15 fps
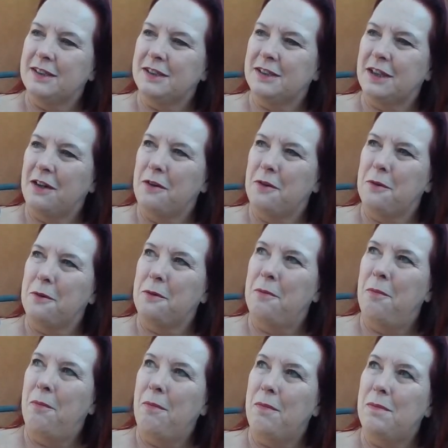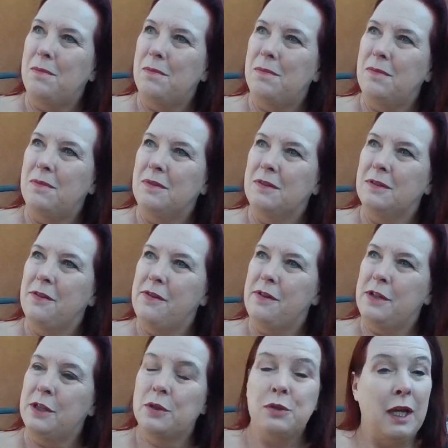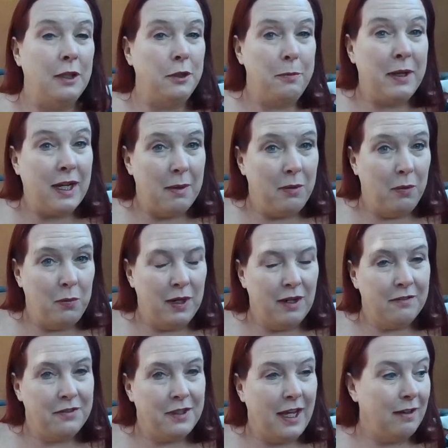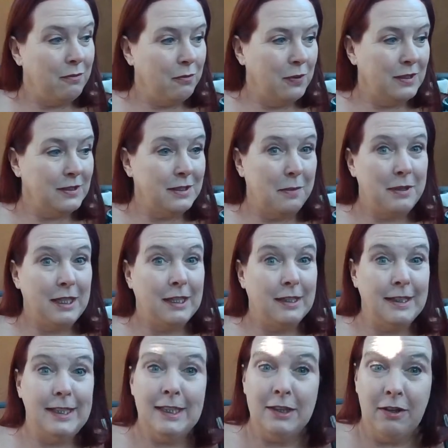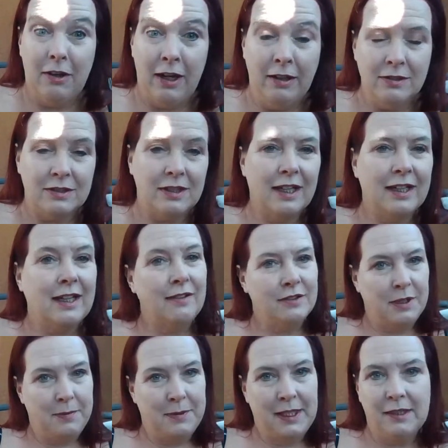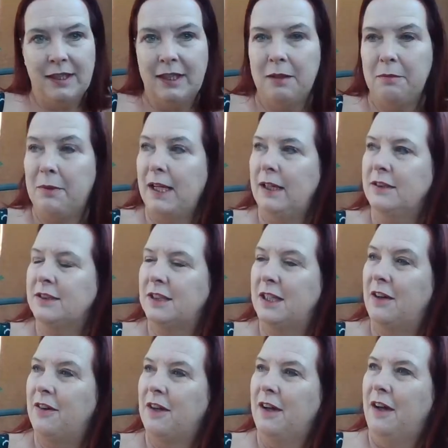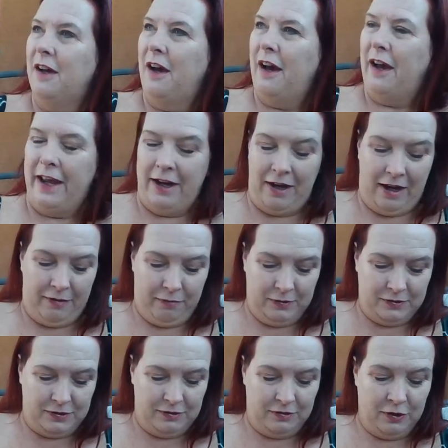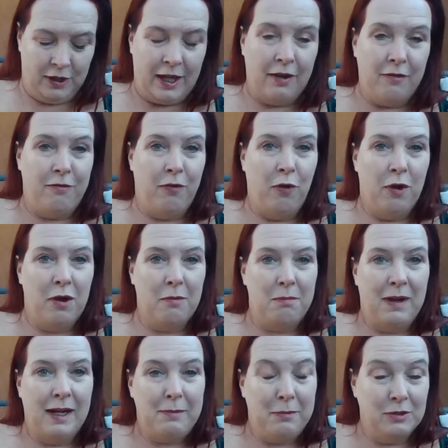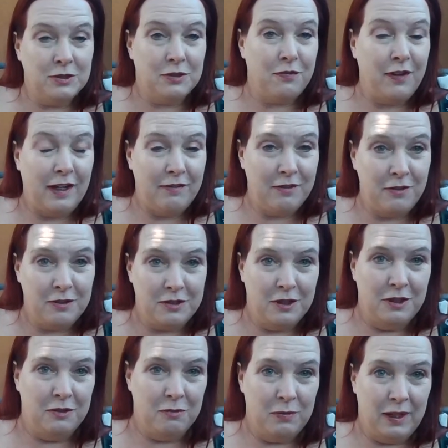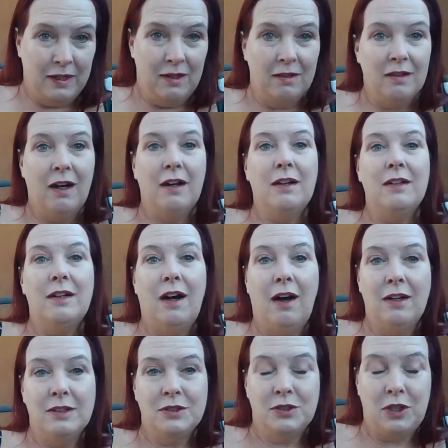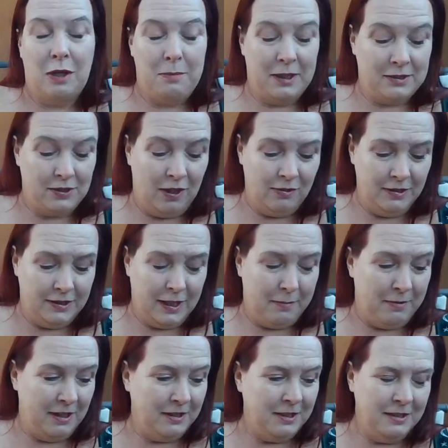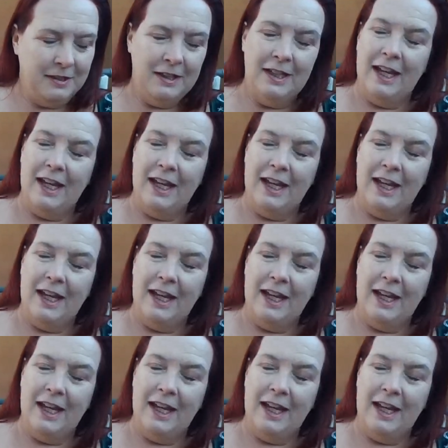so, you know, and you become aware of that with somebody cleaning your house. Like I have somebody cleaning my house now, and I was looking for my most favored red Starbucks holiday mug,